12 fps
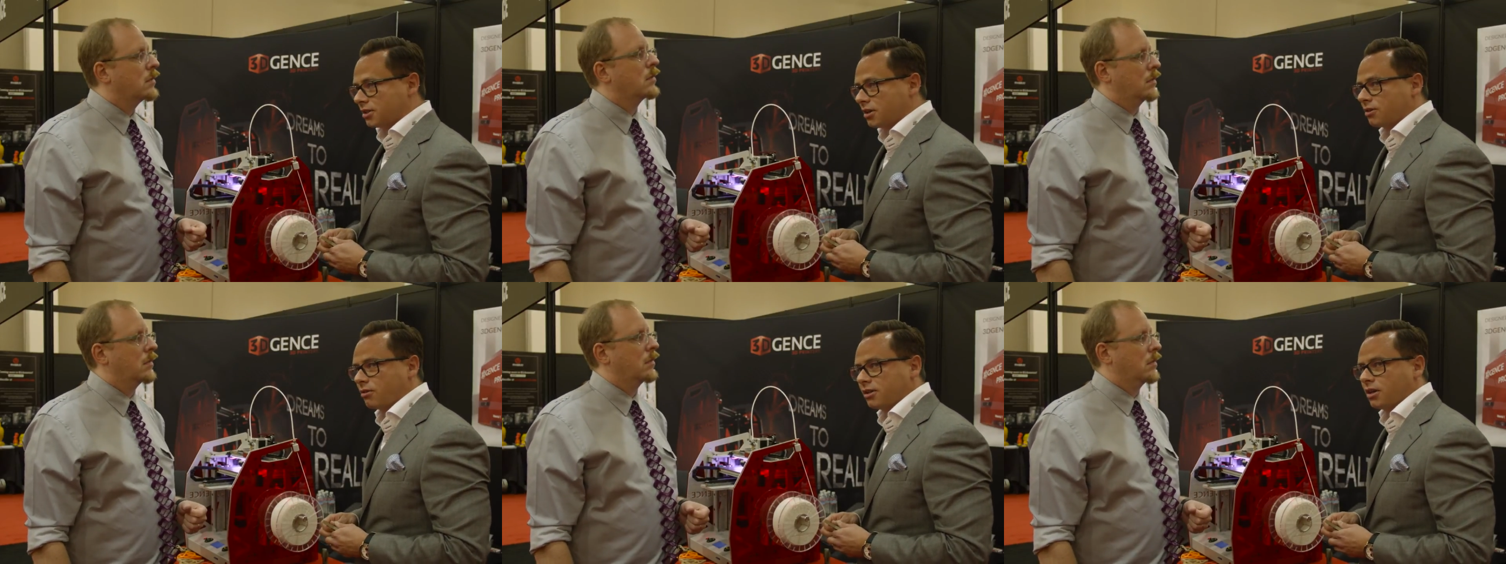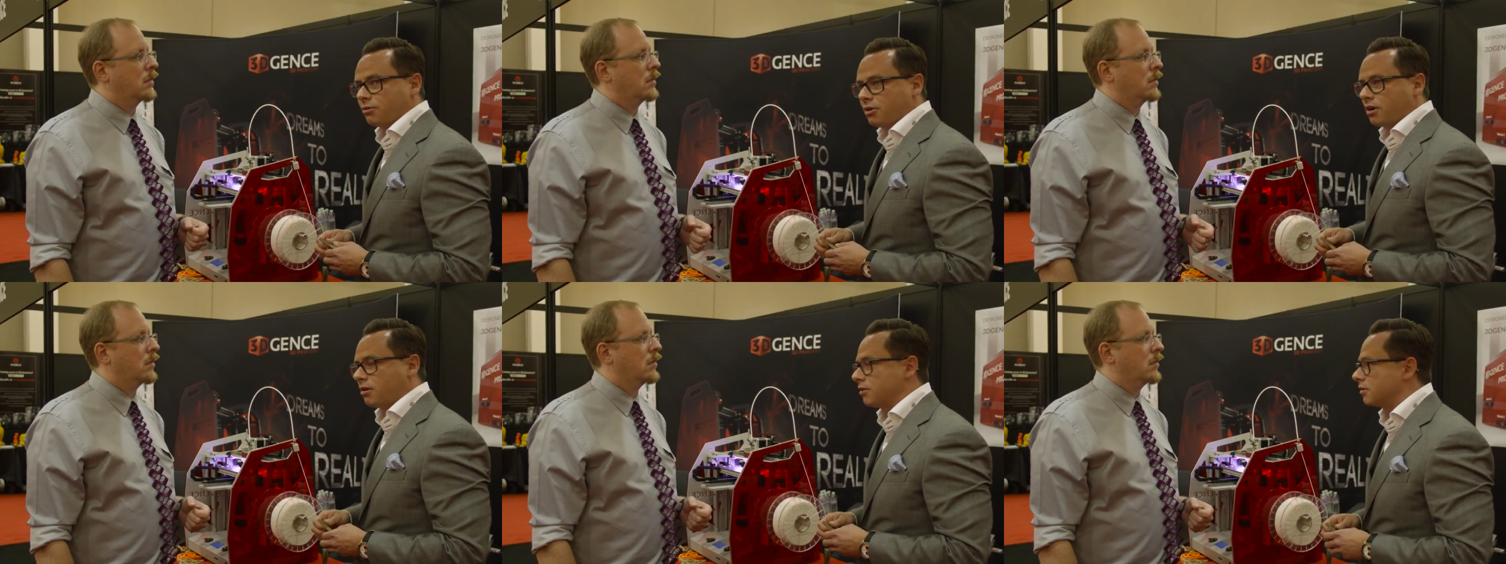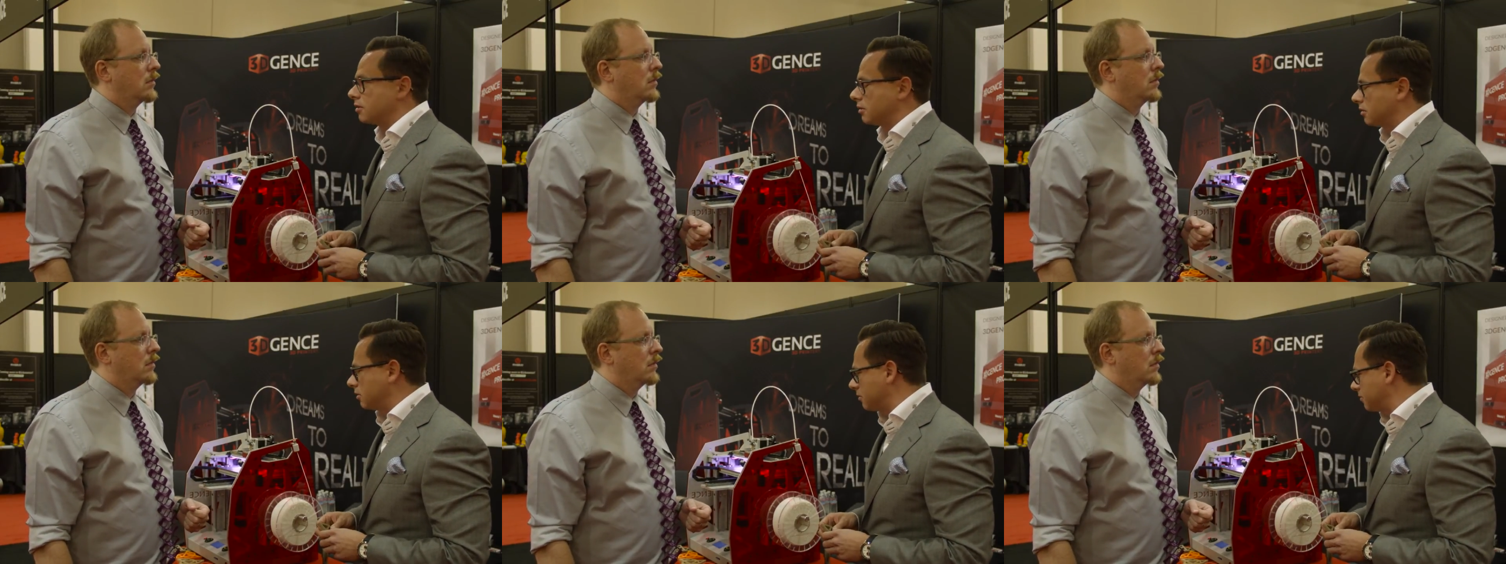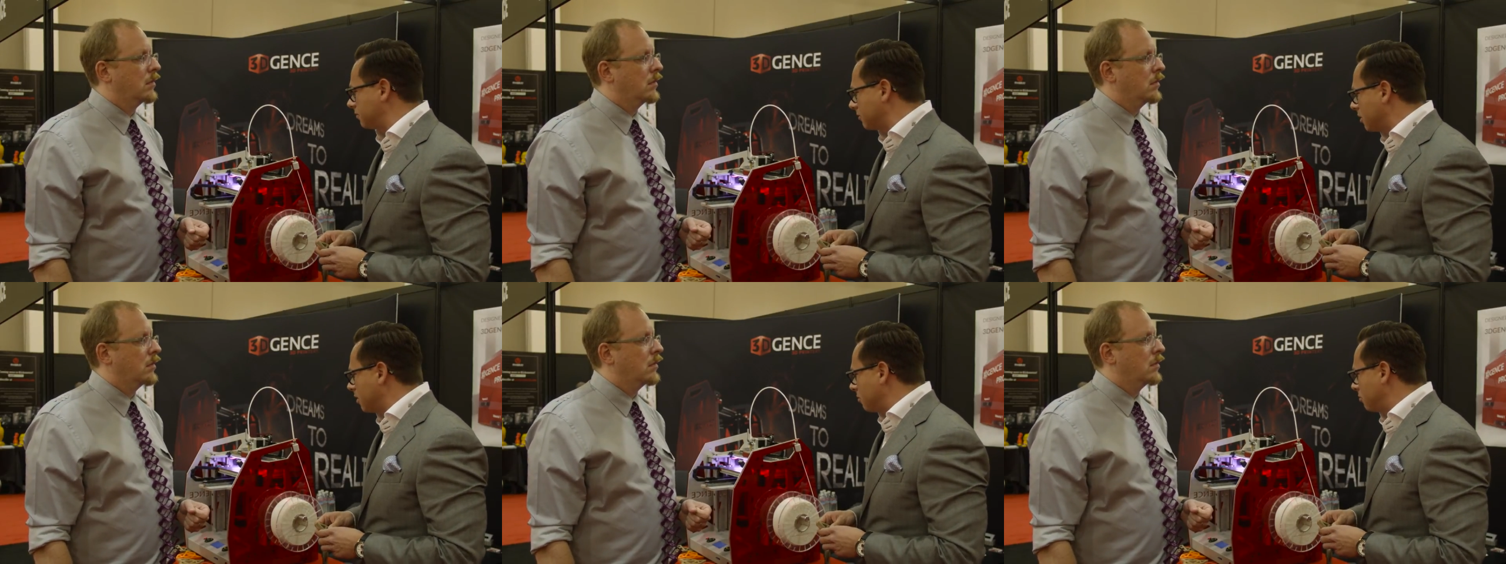Speaker 1: Uh, right now we are uh,
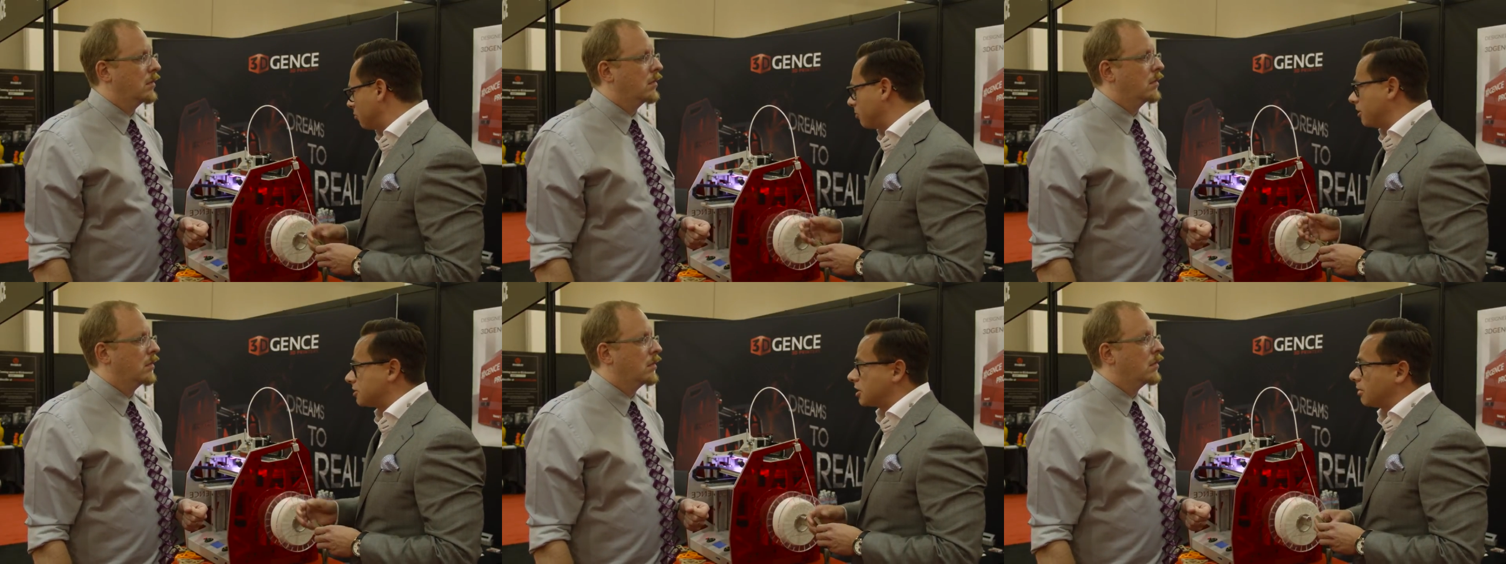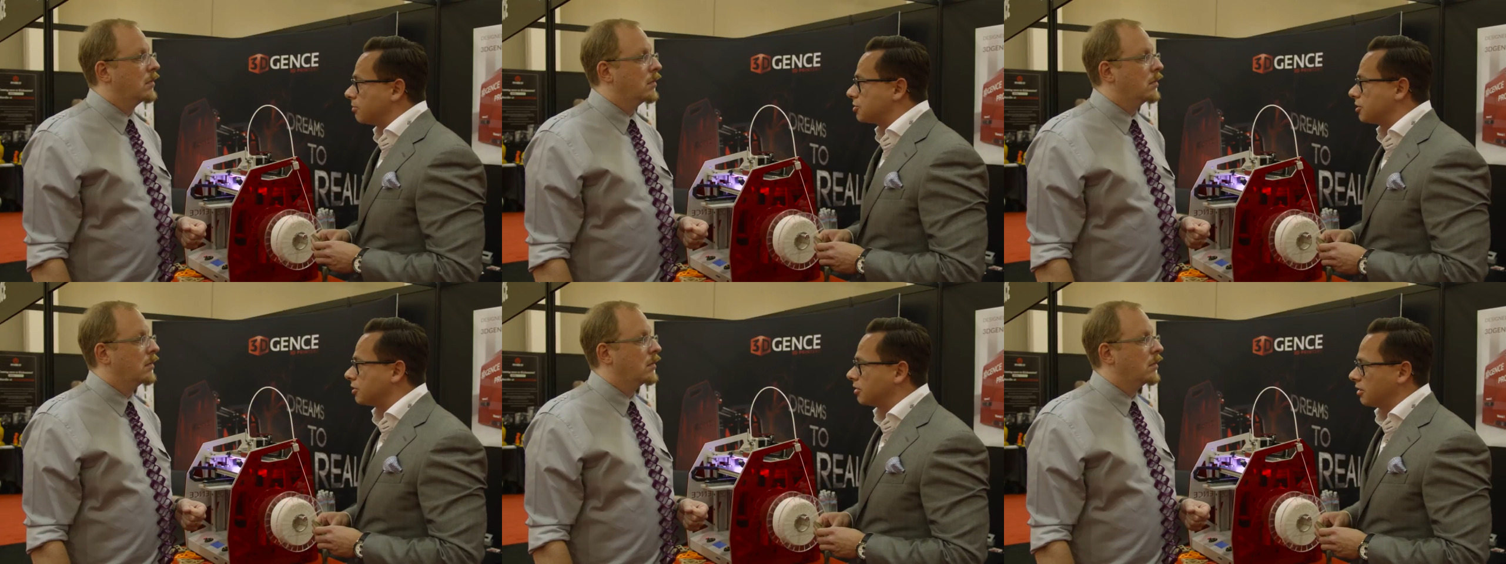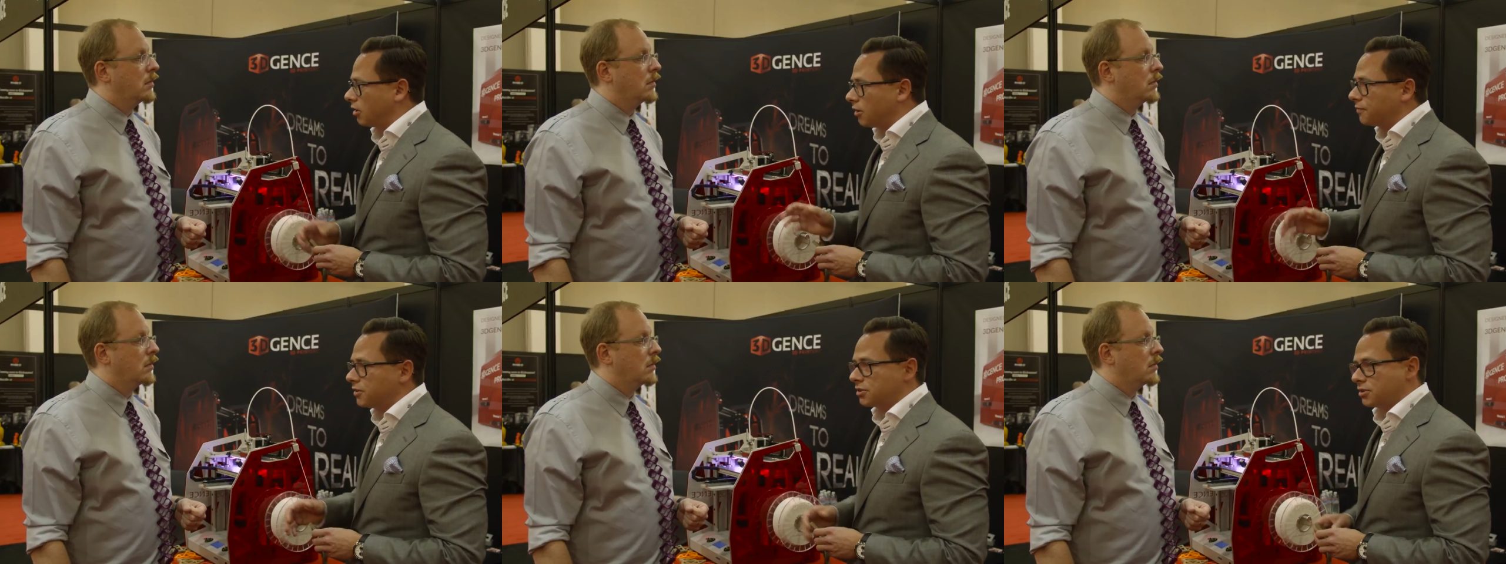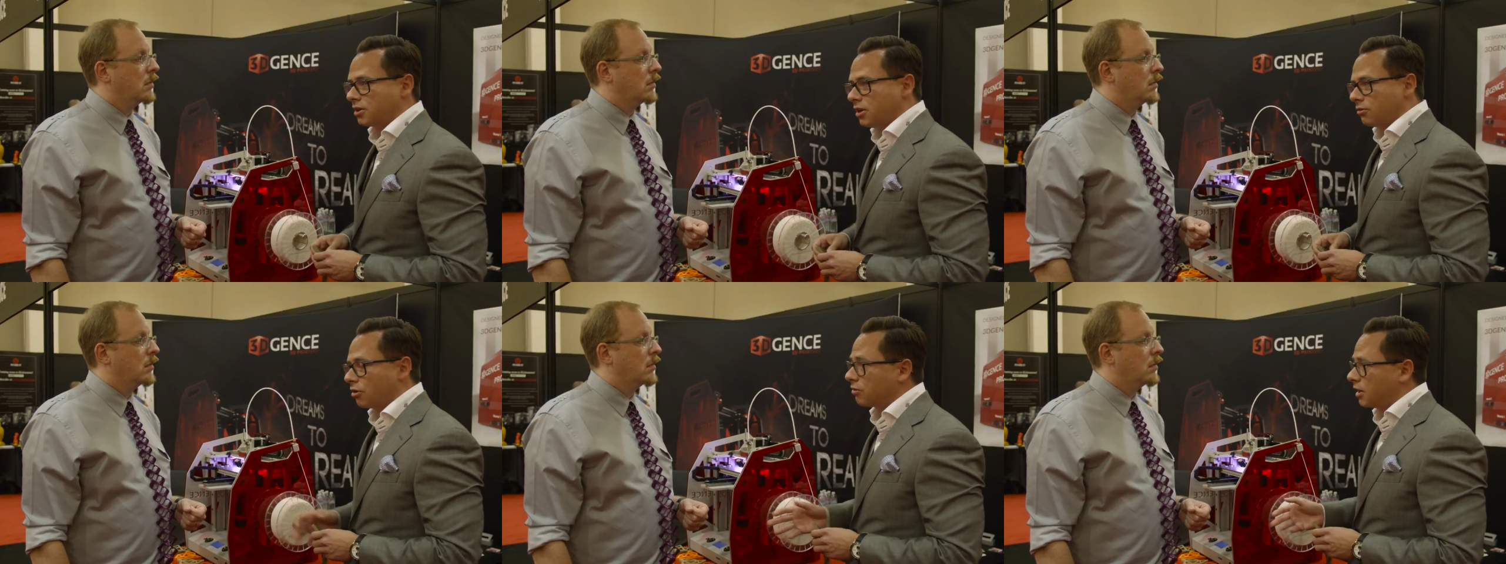we'll be establishing an office.
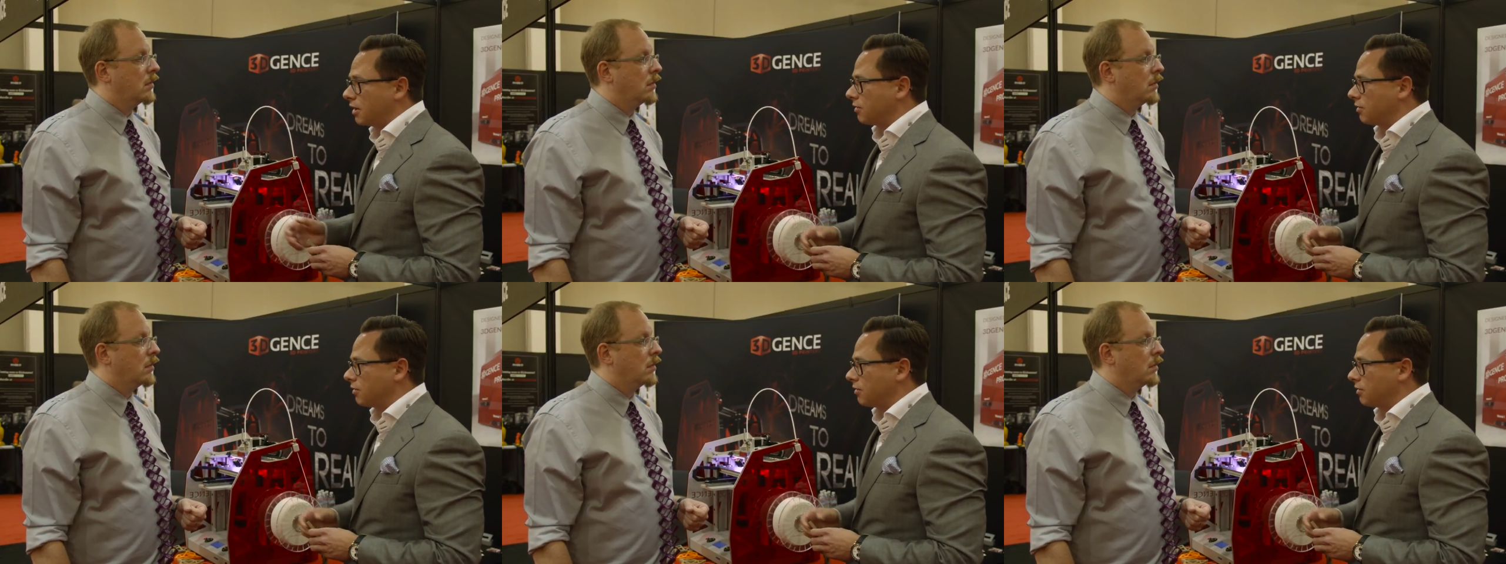We already